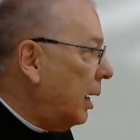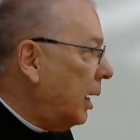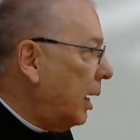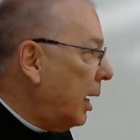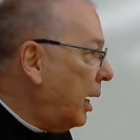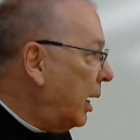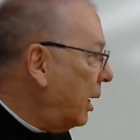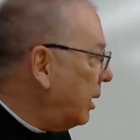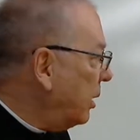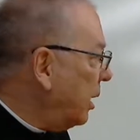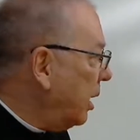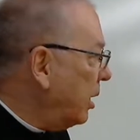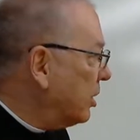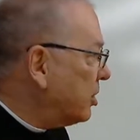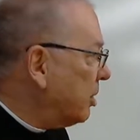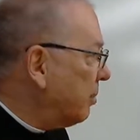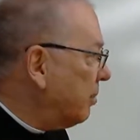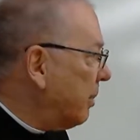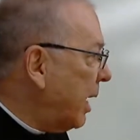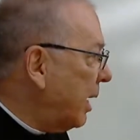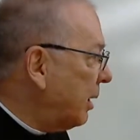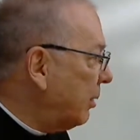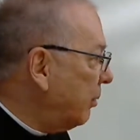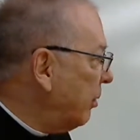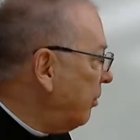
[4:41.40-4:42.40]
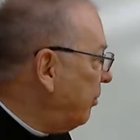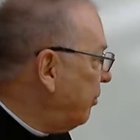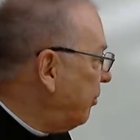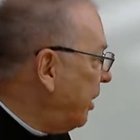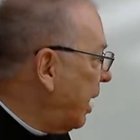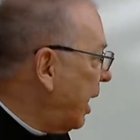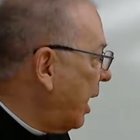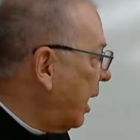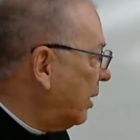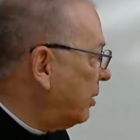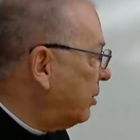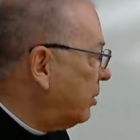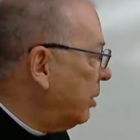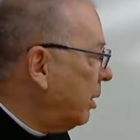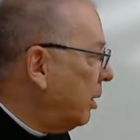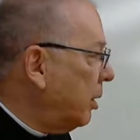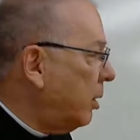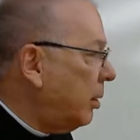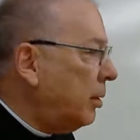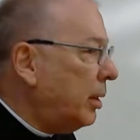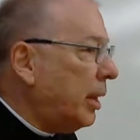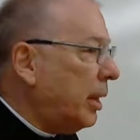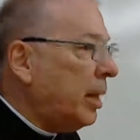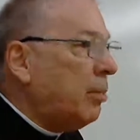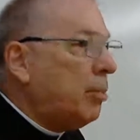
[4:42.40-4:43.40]
And as a matter of fact,
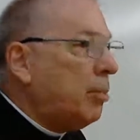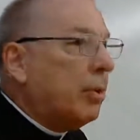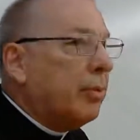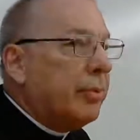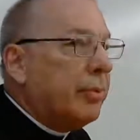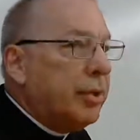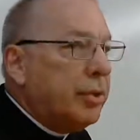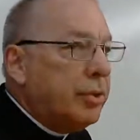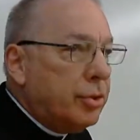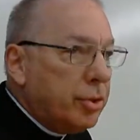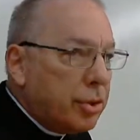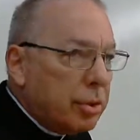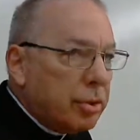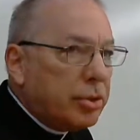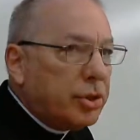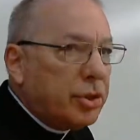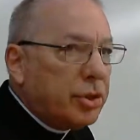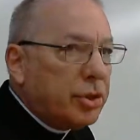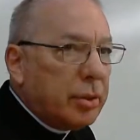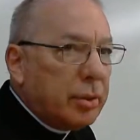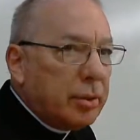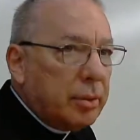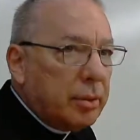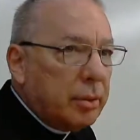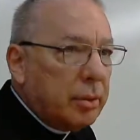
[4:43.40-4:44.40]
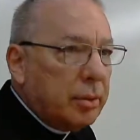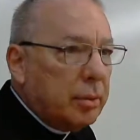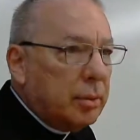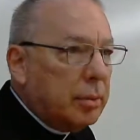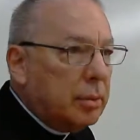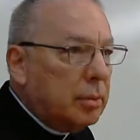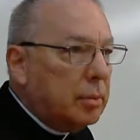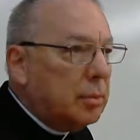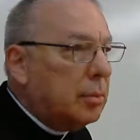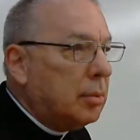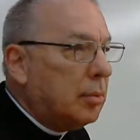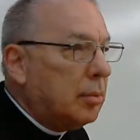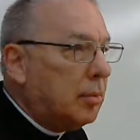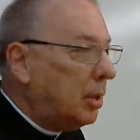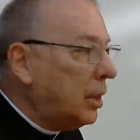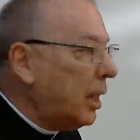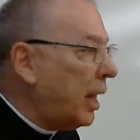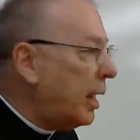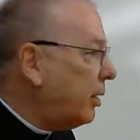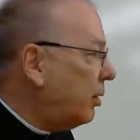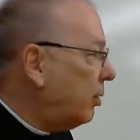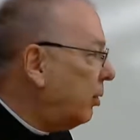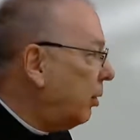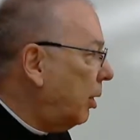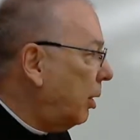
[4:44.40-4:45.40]
they were reduced to what
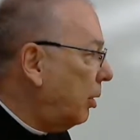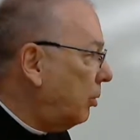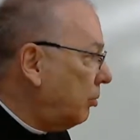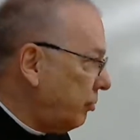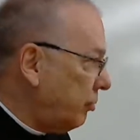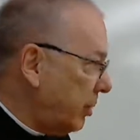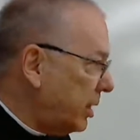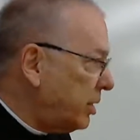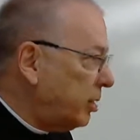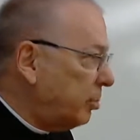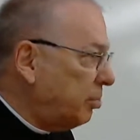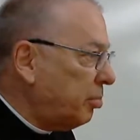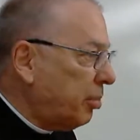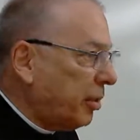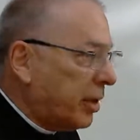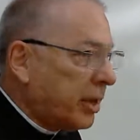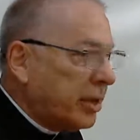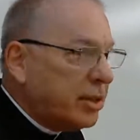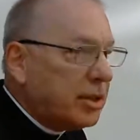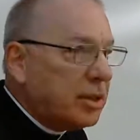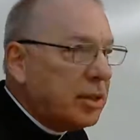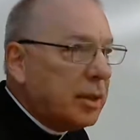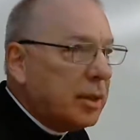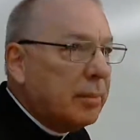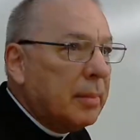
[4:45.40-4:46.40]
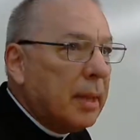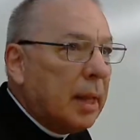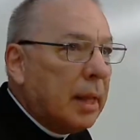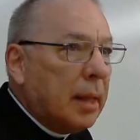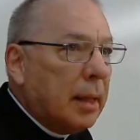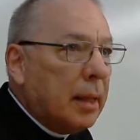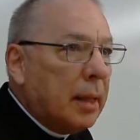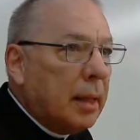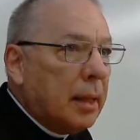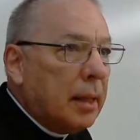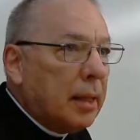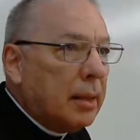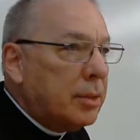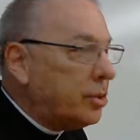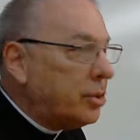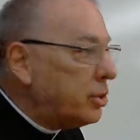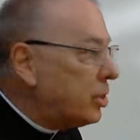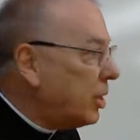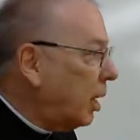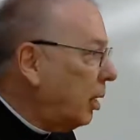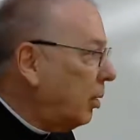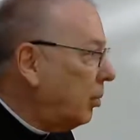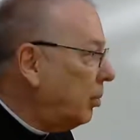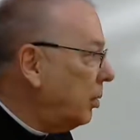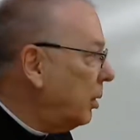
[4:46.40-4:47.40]
I call rent-a-priest.
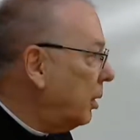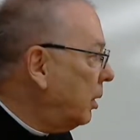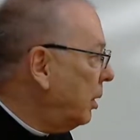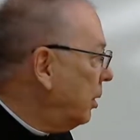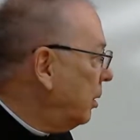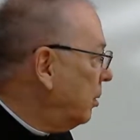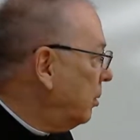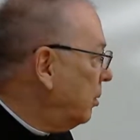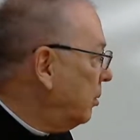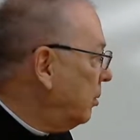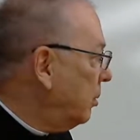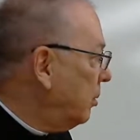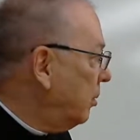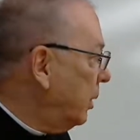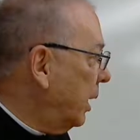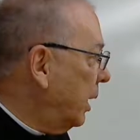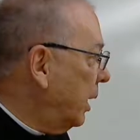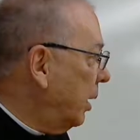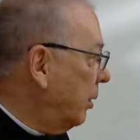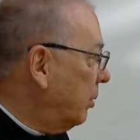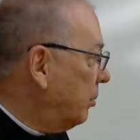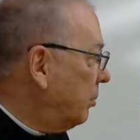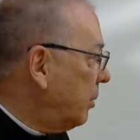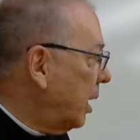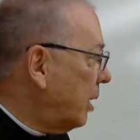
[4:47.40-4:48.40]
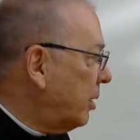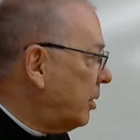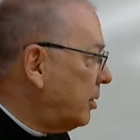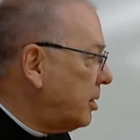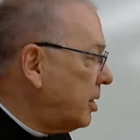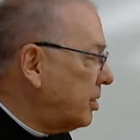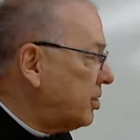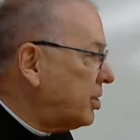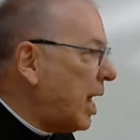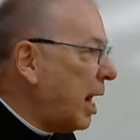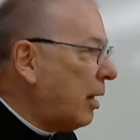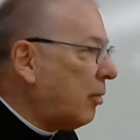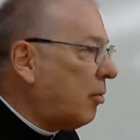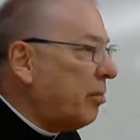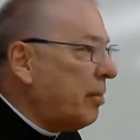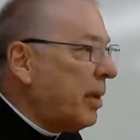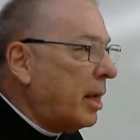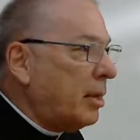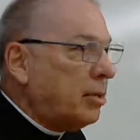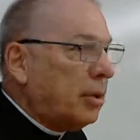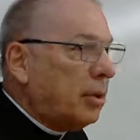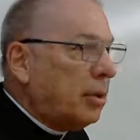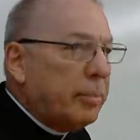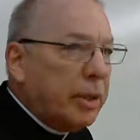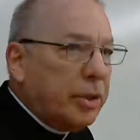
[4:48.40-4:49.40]
So, you know, the
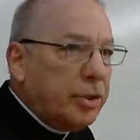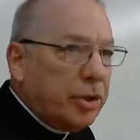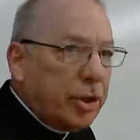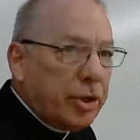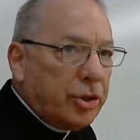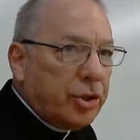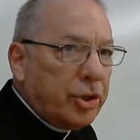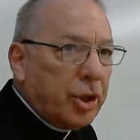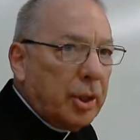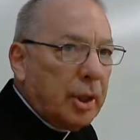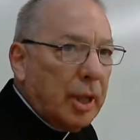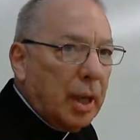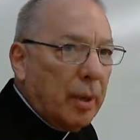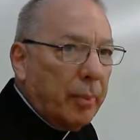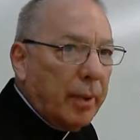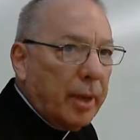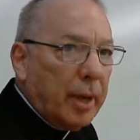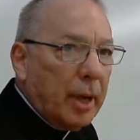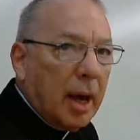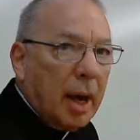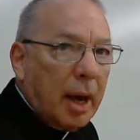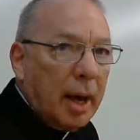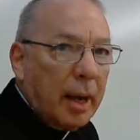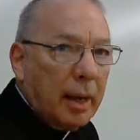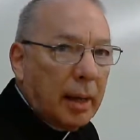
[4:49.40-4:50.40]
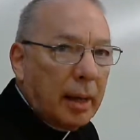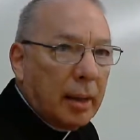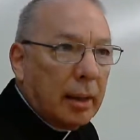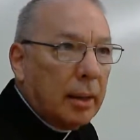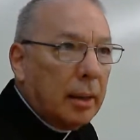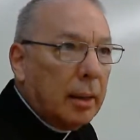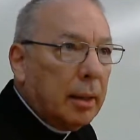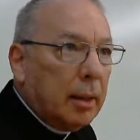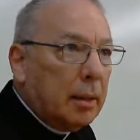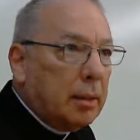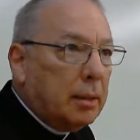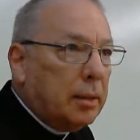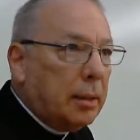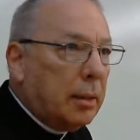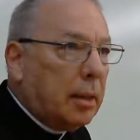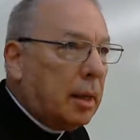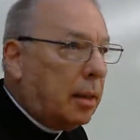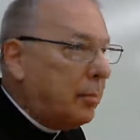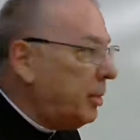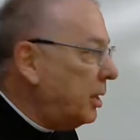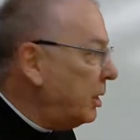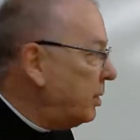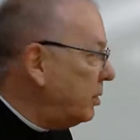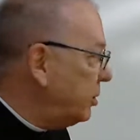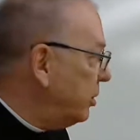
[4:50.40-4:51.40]
sacramental magician that we hire to
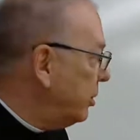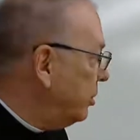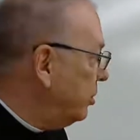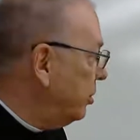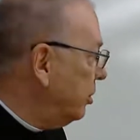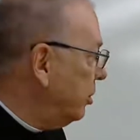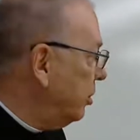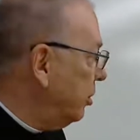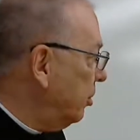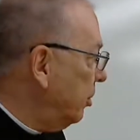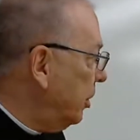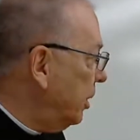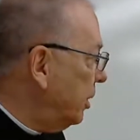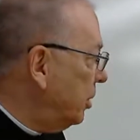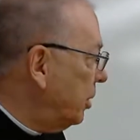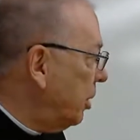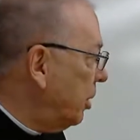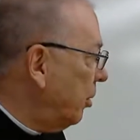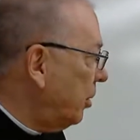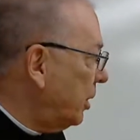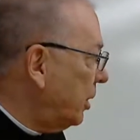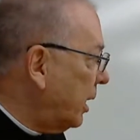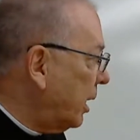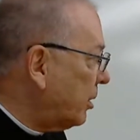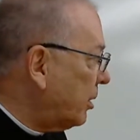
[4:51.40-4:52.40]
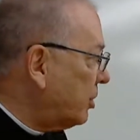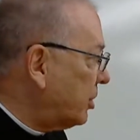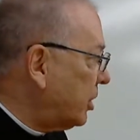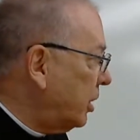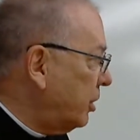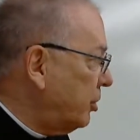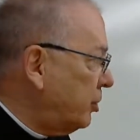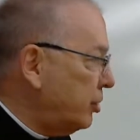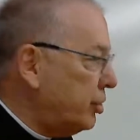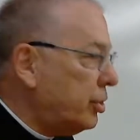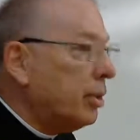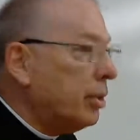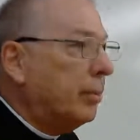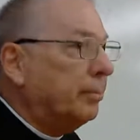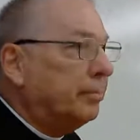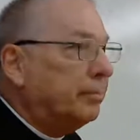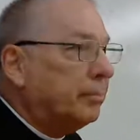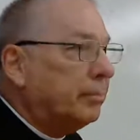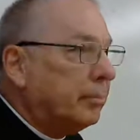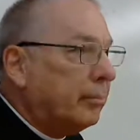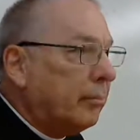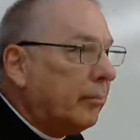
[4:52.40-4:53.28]
come in to do what no one else can do,